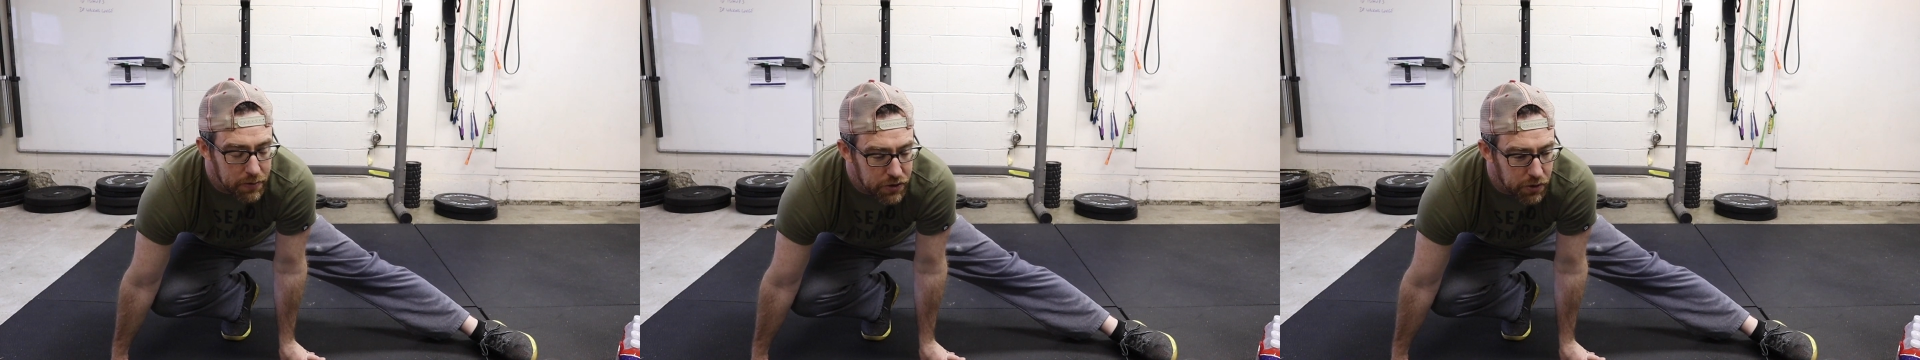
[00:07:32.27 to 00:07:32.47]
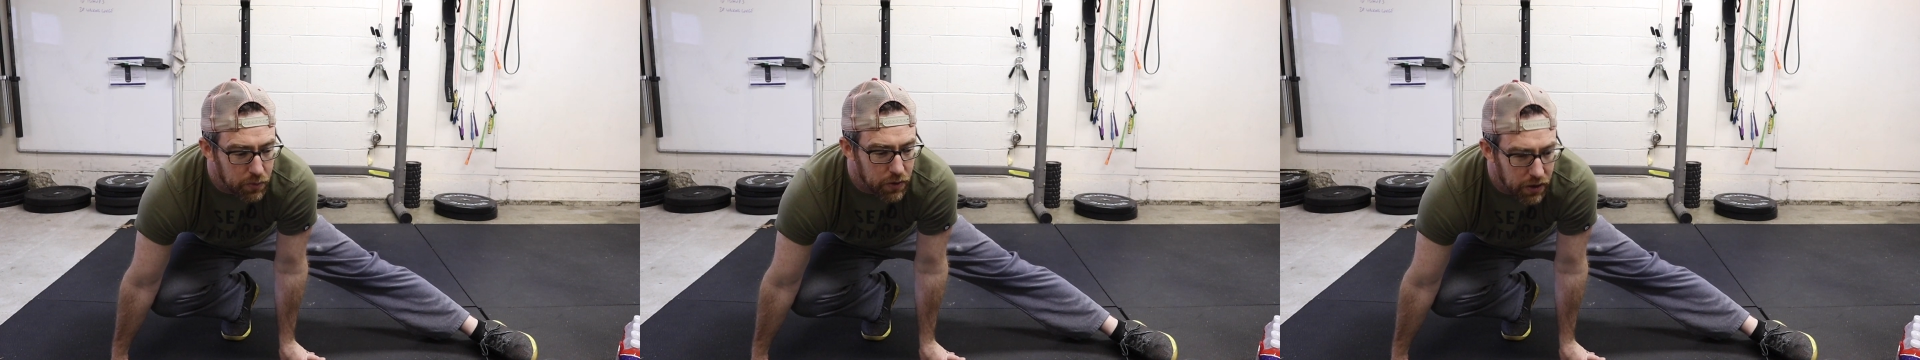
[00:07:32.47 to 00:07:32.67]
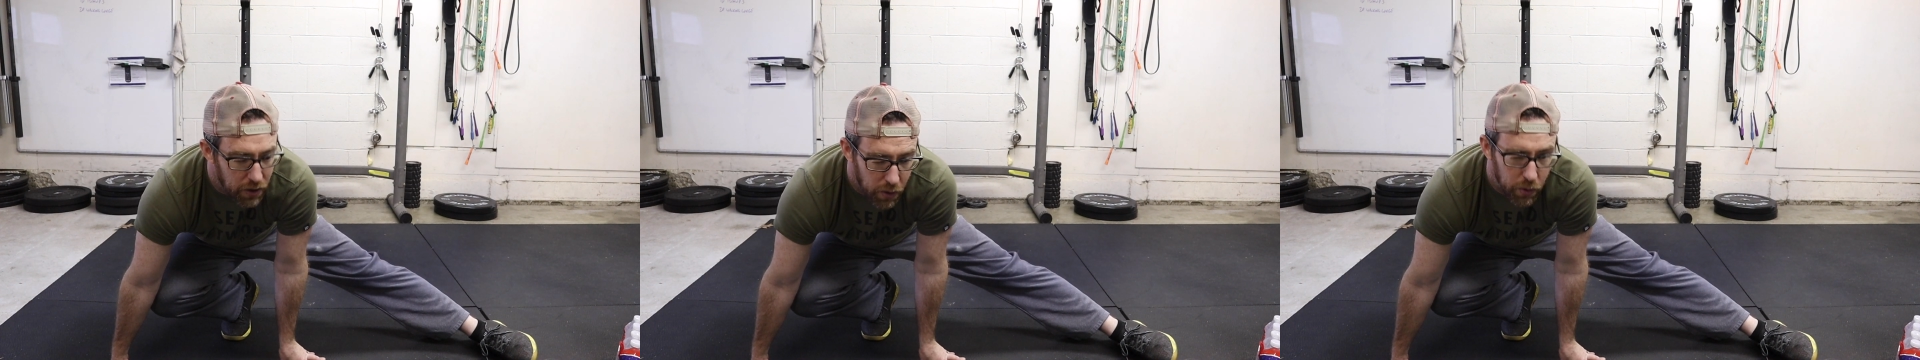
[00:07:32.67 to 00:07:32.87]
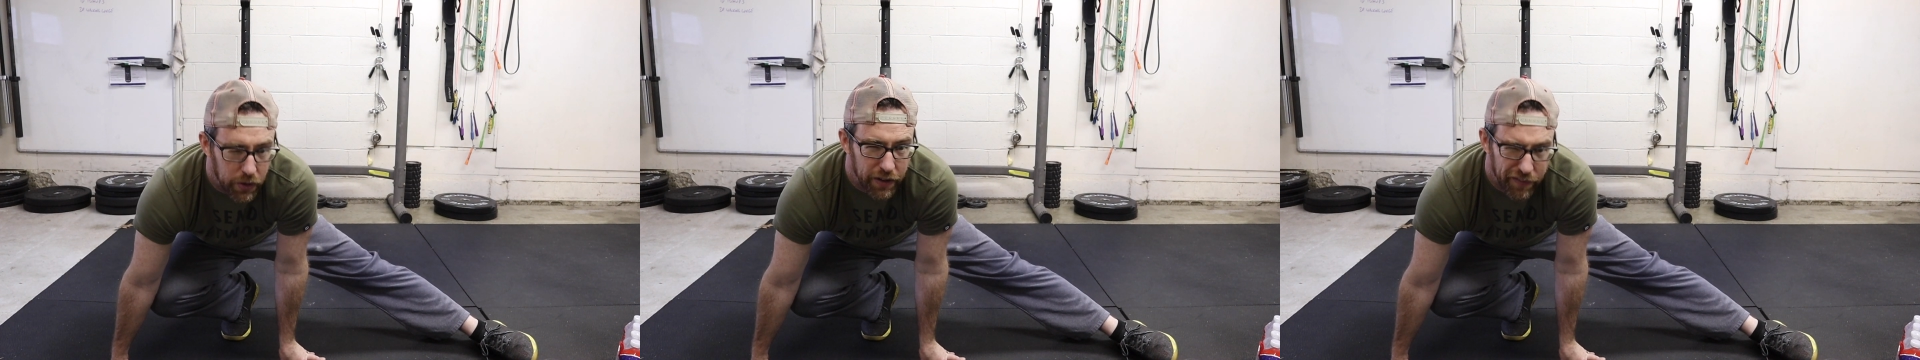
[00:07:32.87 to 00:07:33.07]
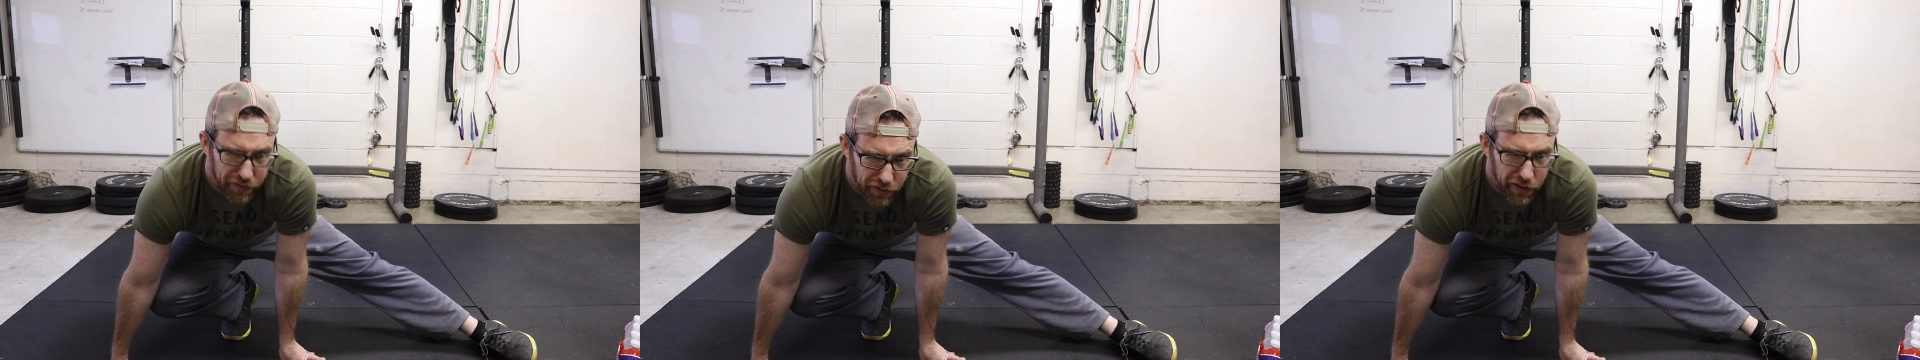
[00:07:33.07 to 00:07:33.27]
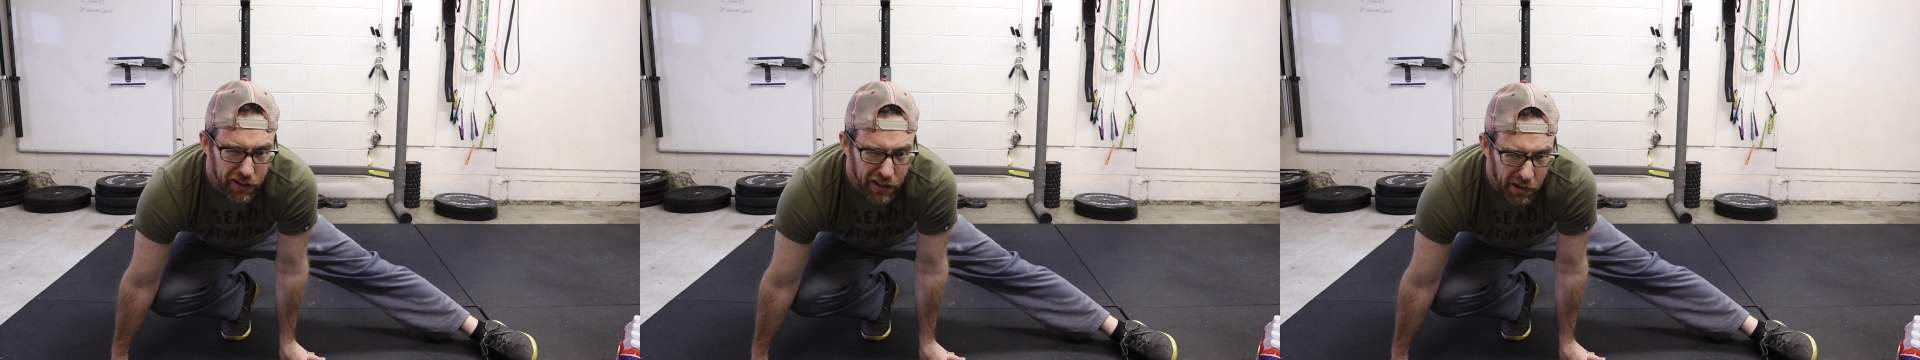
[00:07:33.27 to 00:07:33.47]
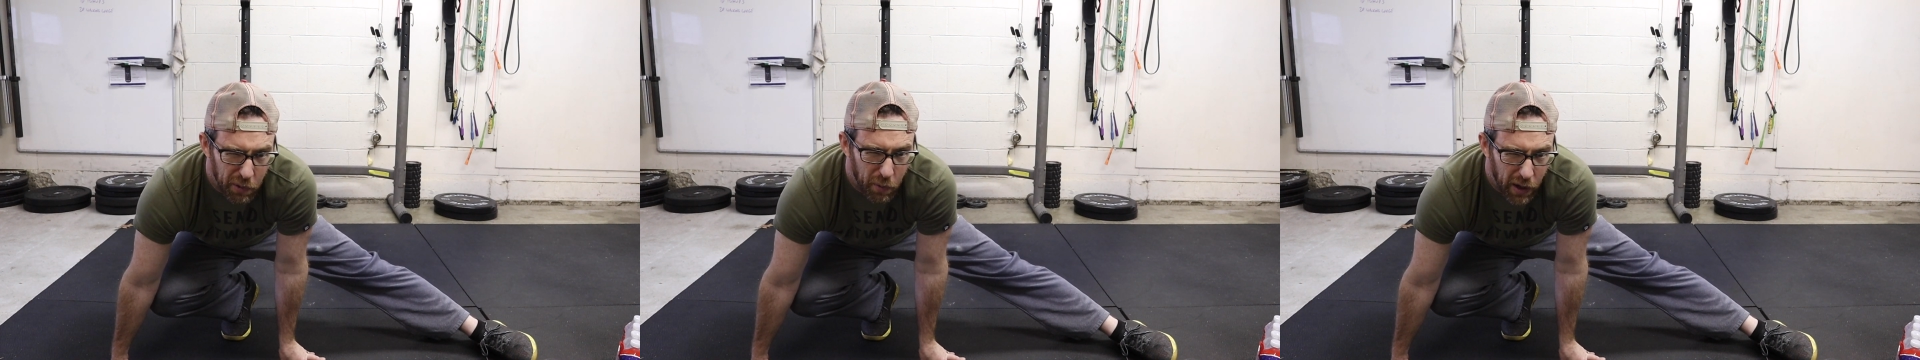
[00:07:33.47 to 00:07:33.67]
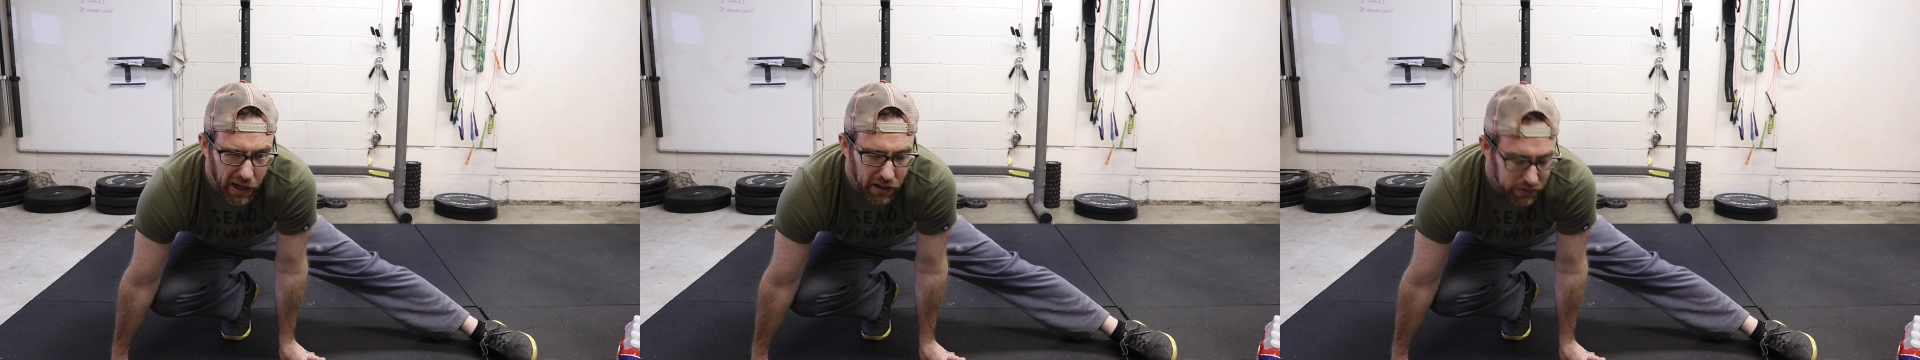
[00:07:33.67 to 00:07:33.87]
but you'll wanna hold it for a
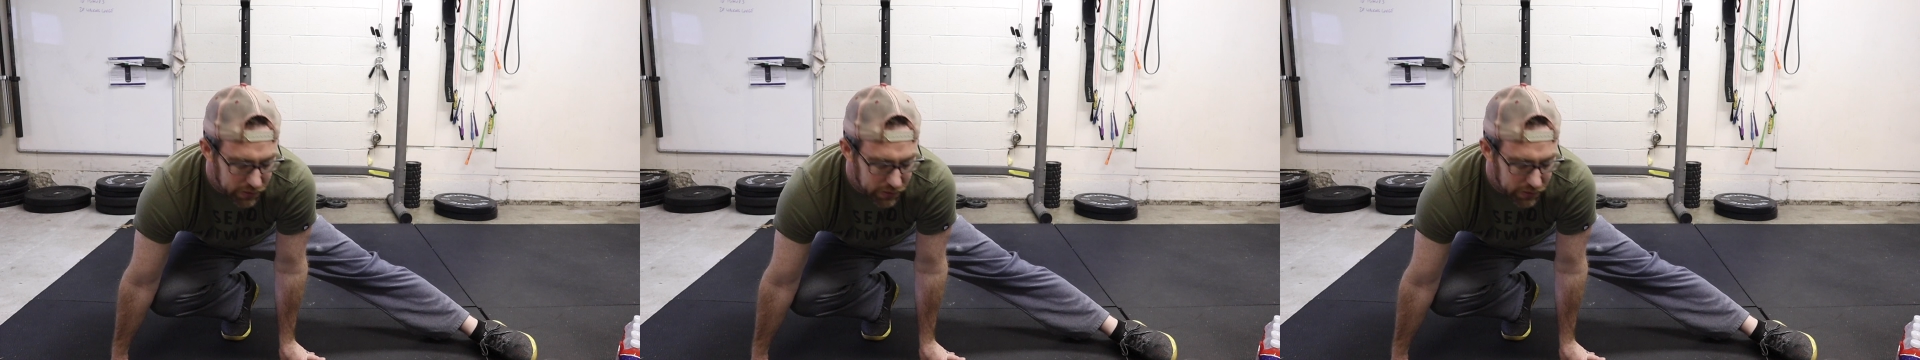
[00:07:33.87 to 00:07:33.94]
little while,